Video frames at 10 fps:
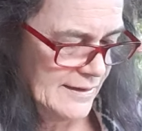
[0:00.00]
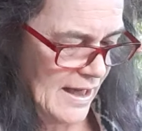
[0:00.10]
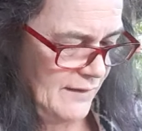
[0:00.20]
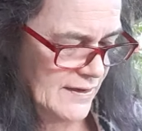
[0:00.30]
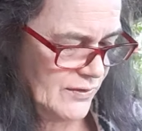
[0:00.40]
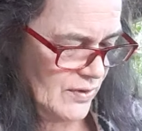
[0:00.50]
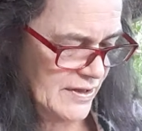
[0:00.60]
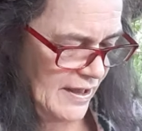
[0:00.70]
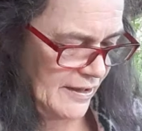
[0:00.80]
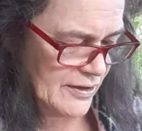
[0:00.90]
David's
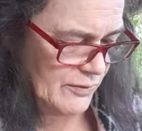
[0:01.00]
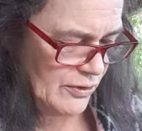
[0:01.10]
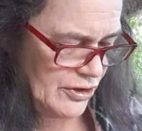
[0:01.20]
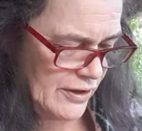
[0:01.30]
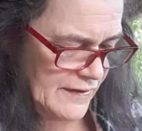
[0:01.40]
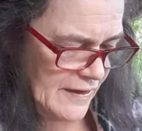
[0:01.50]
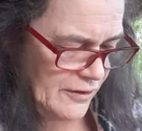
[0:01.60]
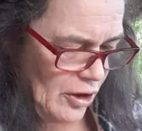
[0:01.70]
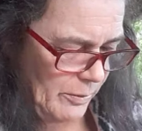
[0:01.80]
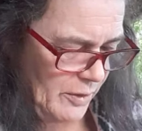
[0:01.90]
retainers were just
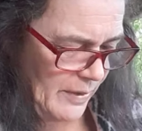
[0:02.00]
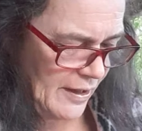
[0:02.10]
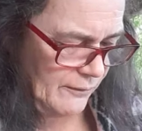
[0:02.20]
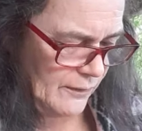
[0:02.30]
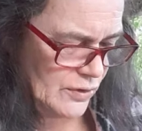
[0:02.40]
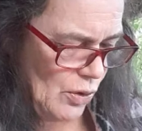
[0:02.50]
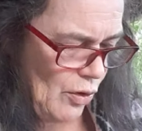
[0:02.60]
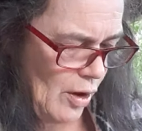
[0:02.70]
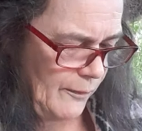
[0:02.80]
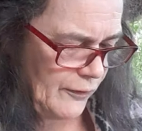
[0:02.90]
then coming back with
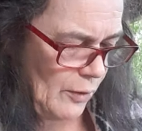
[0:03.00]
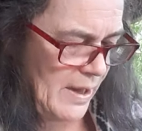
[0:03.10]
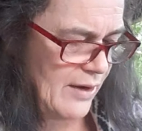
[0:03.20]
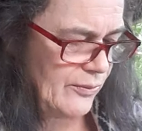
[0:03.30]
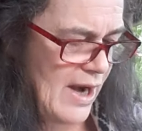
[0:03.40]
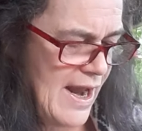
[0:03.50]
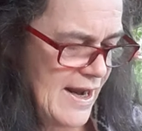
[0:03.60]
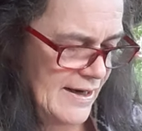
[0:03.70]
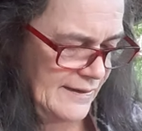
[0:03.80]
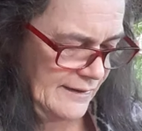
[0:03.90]
Joab from a
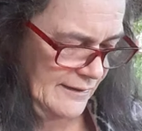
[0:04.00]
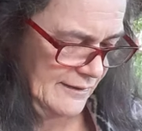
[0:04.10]
raid.